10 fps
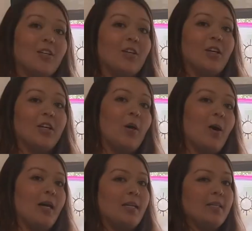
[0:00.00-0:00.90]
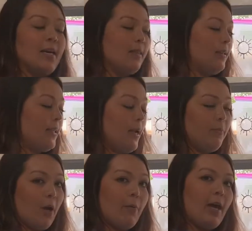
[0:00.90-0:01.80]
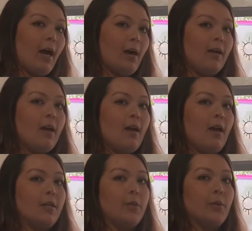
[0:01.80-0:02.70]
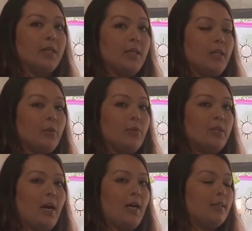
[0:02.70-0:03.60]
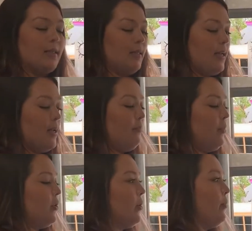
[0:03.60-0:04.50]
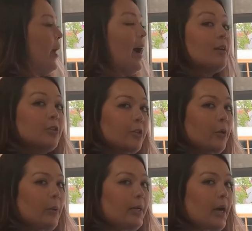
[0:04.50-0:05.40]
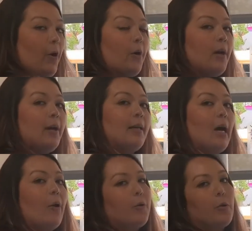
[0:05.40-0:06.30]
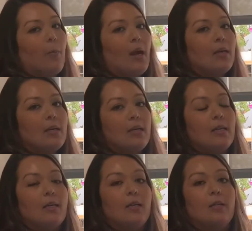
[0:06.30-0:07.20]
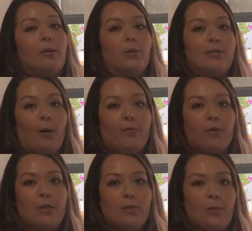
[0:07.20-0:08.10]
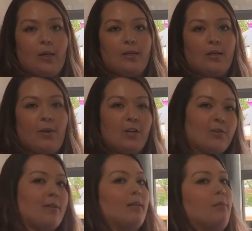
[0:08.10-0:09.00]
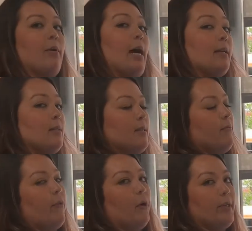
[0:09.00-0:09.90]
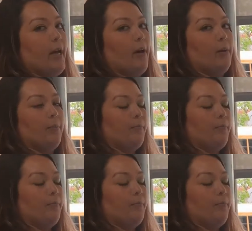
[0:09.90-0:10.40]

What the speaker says: You're going to go ahead and take the tape that we had and you are going to use that to tape your bag to your window. Now, you might need an adult's help for this one to make sure that the bag doesn't fall down.